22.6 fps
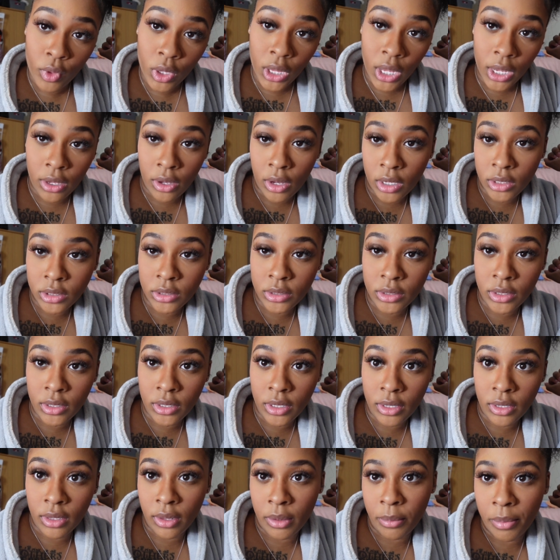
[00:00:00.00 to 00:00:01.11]
Now y'all see
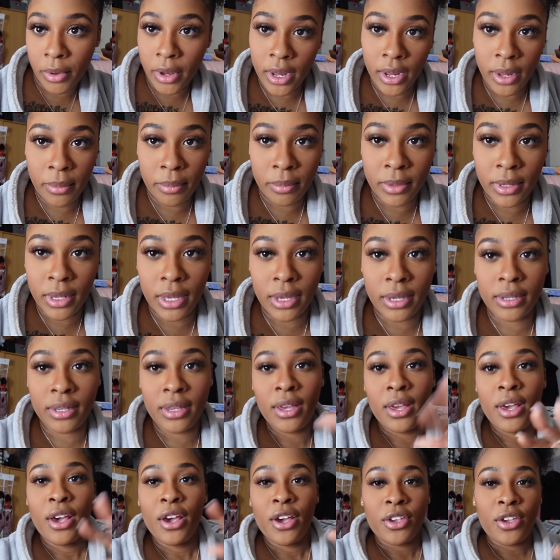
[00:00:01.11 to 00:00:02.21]
the pop, like
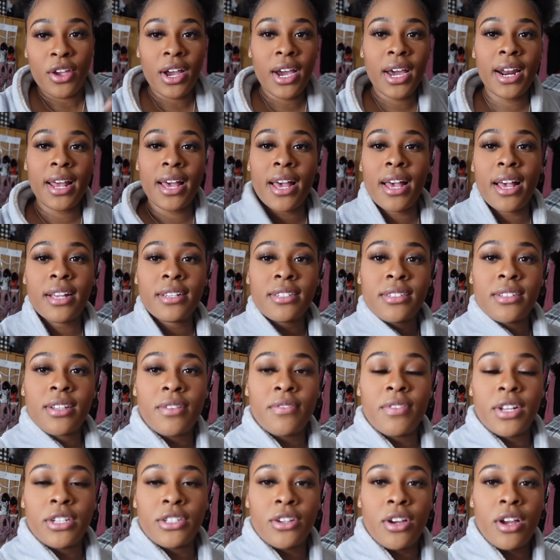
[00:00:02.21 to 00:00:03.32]
y'all gotta add
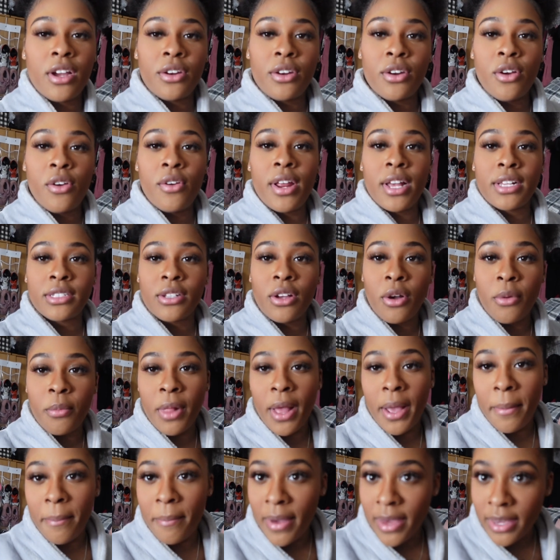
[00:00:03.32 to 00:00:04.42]
stuff that y'all know that's gonna
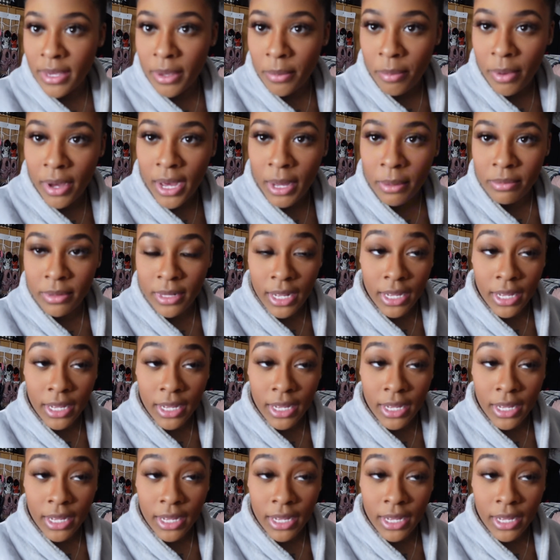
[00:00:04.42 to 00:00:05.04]
like make it pop.